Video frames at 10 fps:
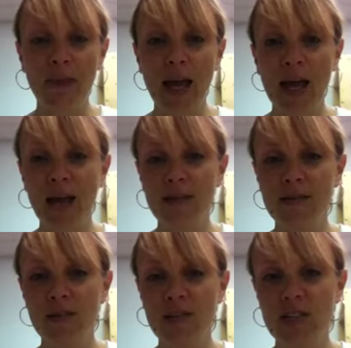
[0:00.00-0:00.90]
and
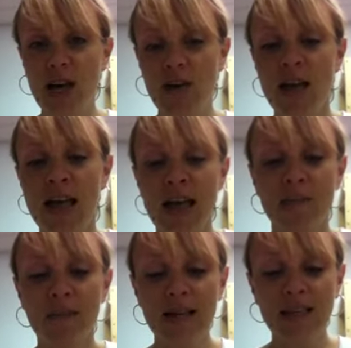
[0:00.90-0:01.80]
versatile.
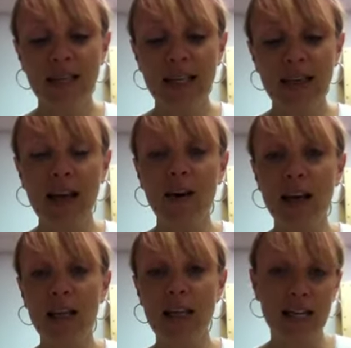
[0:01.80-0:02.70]
Basically, they're
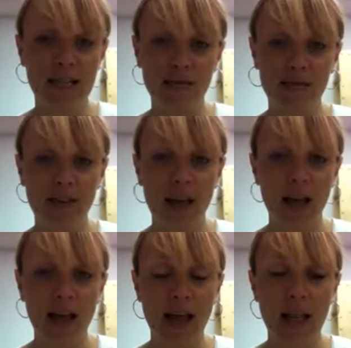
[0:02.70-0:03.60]
an adhesive,
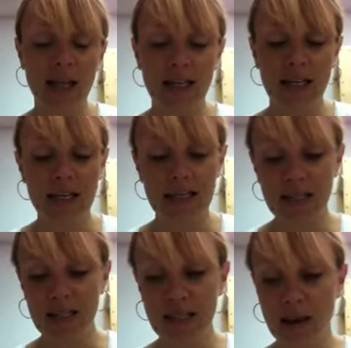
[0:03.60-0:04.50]
and it
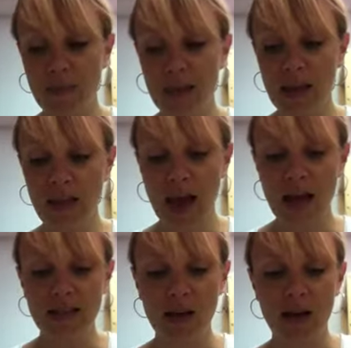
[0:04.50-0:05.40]
is something
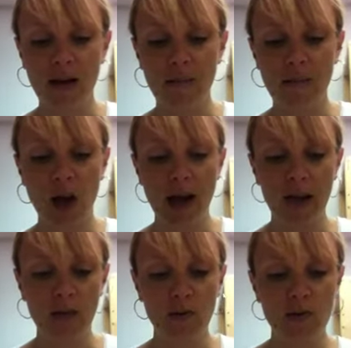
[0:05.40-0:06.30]
that I
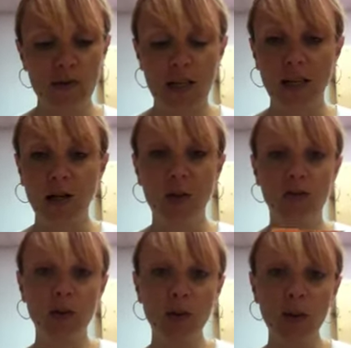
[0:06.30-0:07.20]
use in lieu
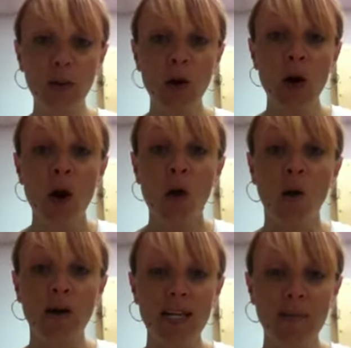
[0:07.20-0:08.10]
of glue
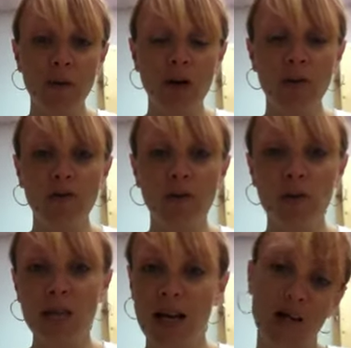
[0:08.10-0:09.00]
or tape runner for
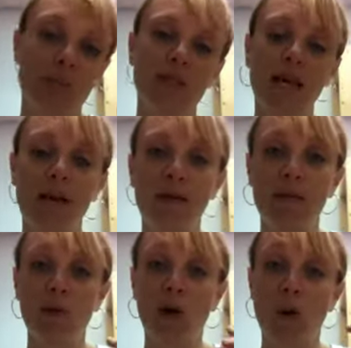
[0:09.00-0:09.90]
those items that
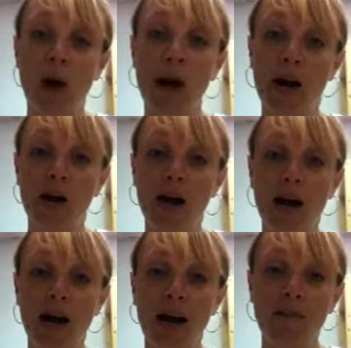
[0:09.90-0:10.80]
maybe require
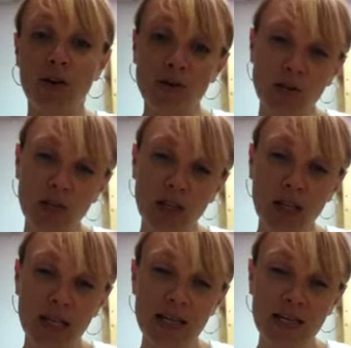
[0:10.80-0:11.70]
heavier duty
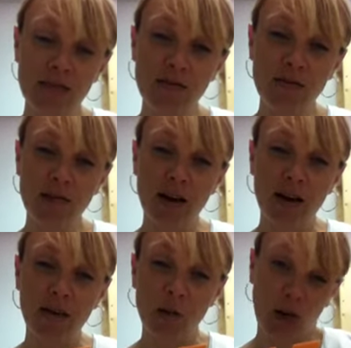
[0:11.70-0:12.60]
adhesive,
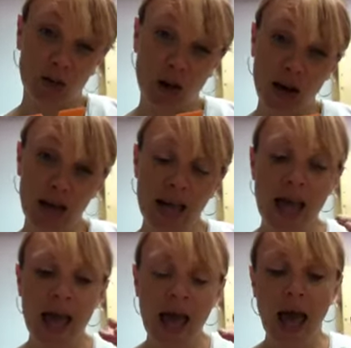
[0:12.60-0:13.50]
quick drying,
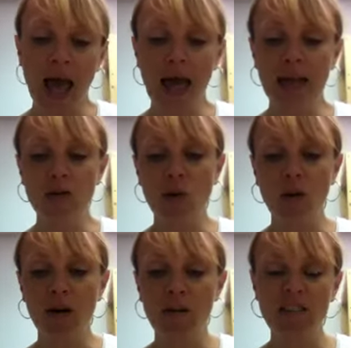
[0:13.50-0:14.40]
and
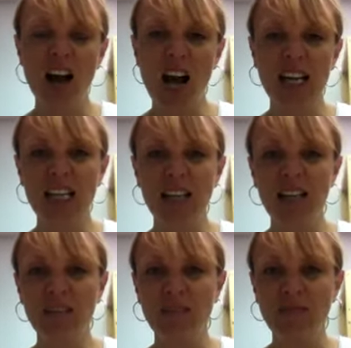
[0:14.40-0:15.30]
or tiny
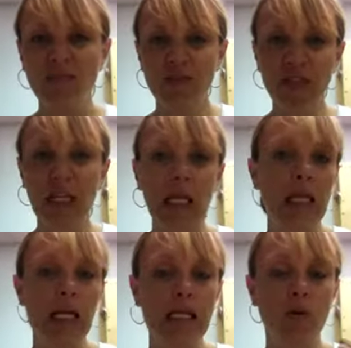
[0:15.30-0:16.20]
little fiddly
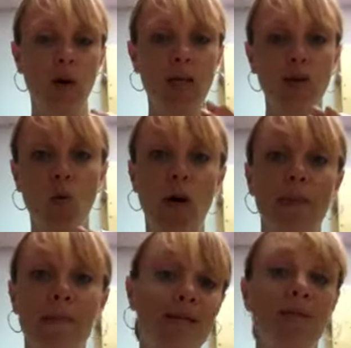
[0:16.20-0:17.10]
things where I don't want
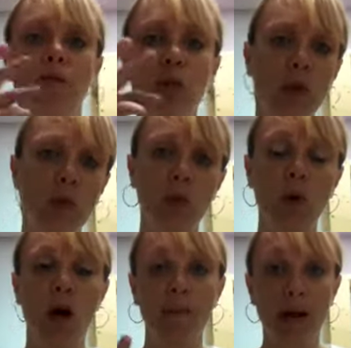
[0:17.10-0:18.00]
the mess of
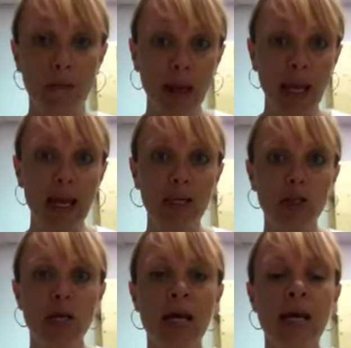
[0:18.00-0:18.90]
glue on my
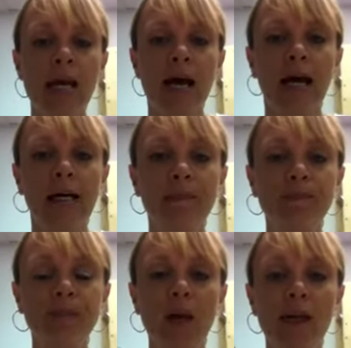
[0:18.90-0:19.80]
page.
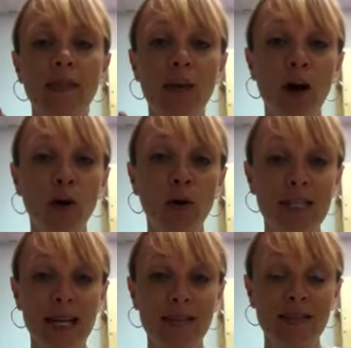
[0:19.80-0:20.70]
At the Encore
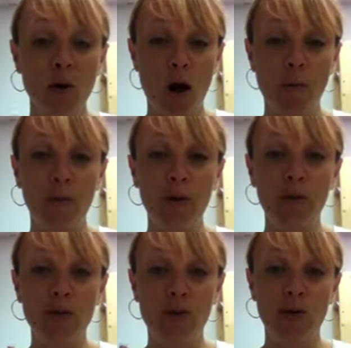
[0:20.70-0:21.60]
Dance crop, we
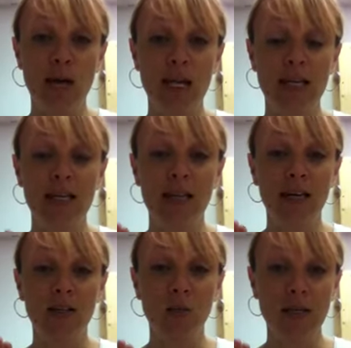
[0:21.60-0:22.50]
were donated
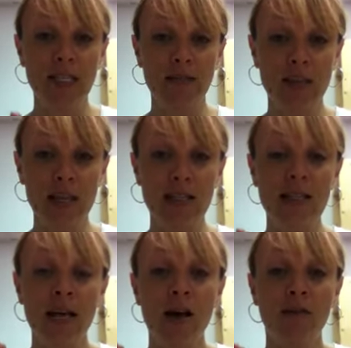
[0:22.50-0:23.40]
20 of
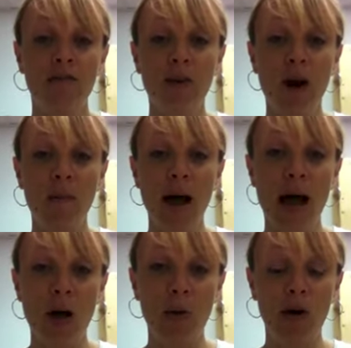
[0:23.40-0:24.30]
these from
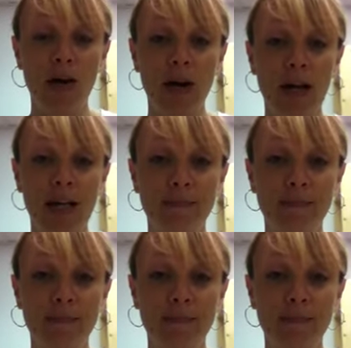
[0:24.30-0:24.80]
our